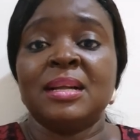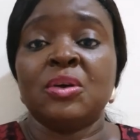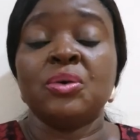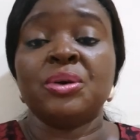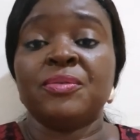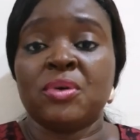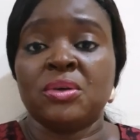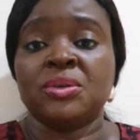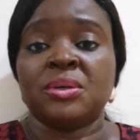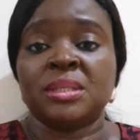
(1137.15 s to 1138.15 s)
code of
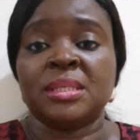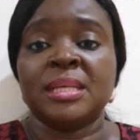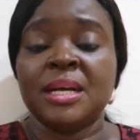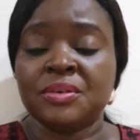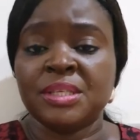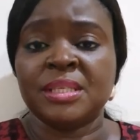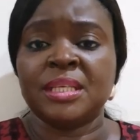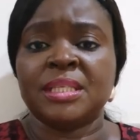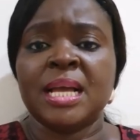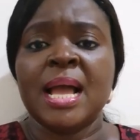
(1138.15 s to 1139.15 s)
conduct in their
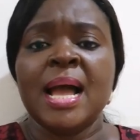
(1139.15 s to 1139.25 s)
research.